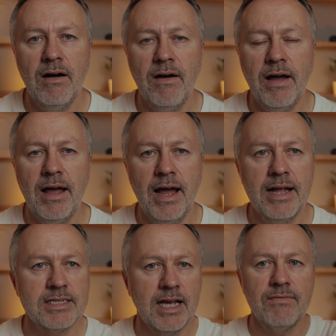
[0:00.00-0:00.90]

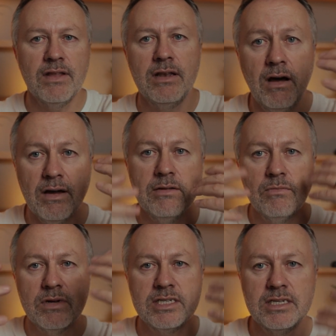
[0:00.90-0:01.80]
and to have the
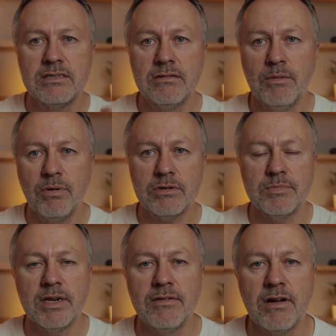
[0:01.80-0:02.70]
light, which is
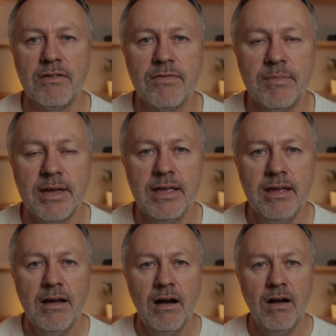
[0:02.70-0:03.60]
approximately right for
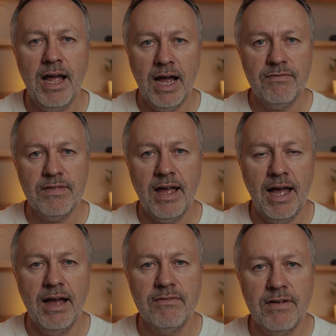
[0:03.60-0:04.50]
me, I have to
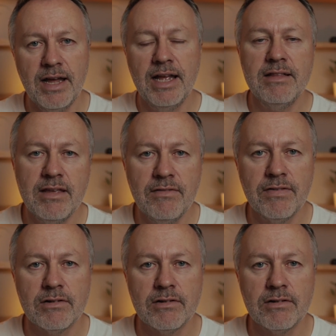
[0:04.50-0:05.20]
have an ND